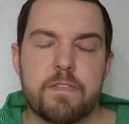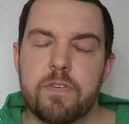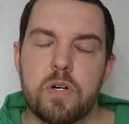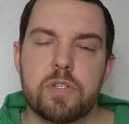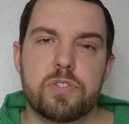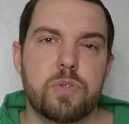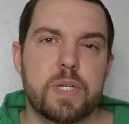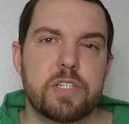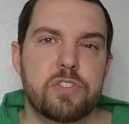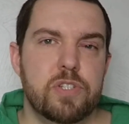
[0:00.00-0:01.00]
Foles
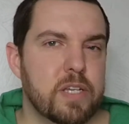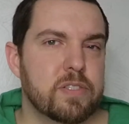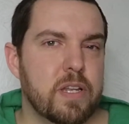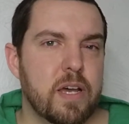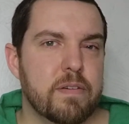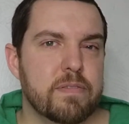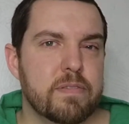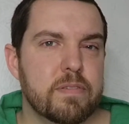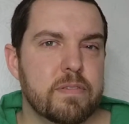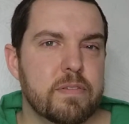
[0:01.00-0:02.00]
doing just enough
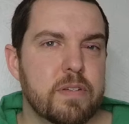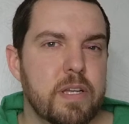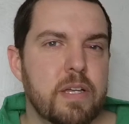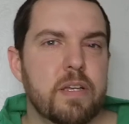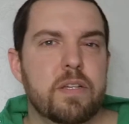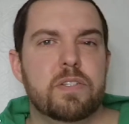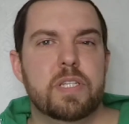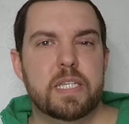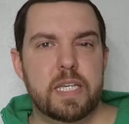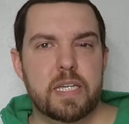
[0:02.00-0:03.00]

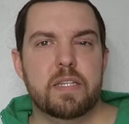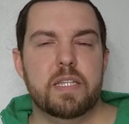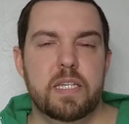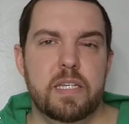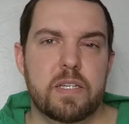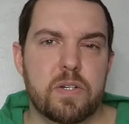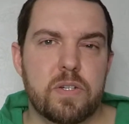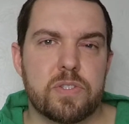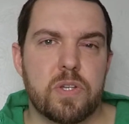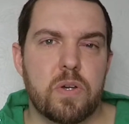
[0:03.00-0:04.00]
to get the
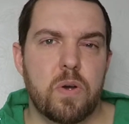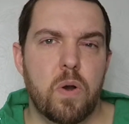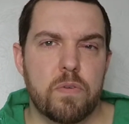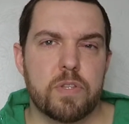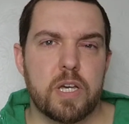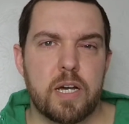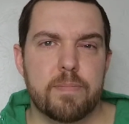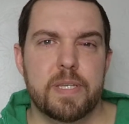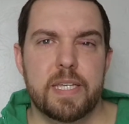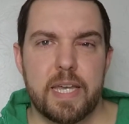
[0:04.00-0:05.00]
Eagles over the
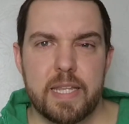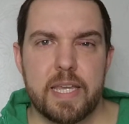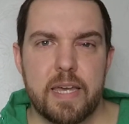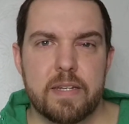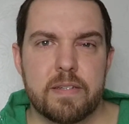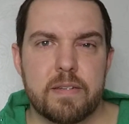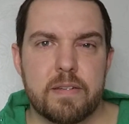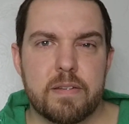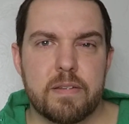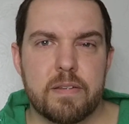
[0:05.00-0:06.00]
hump yet again,
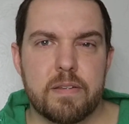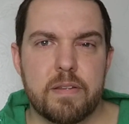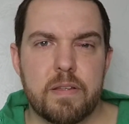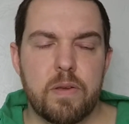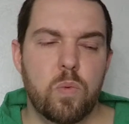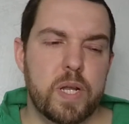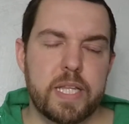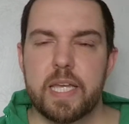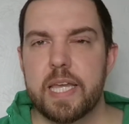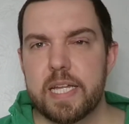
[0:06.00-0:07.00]

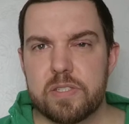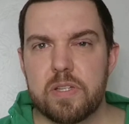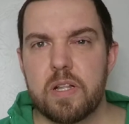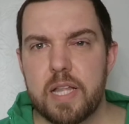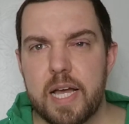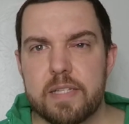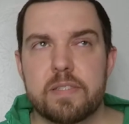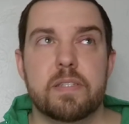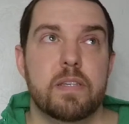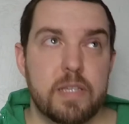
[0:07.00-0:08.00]
winning against all
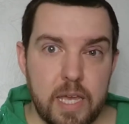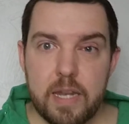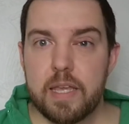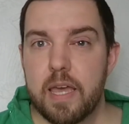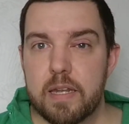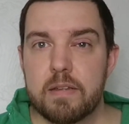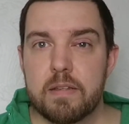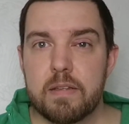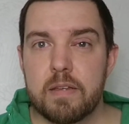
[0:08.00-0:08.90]
odds yet again,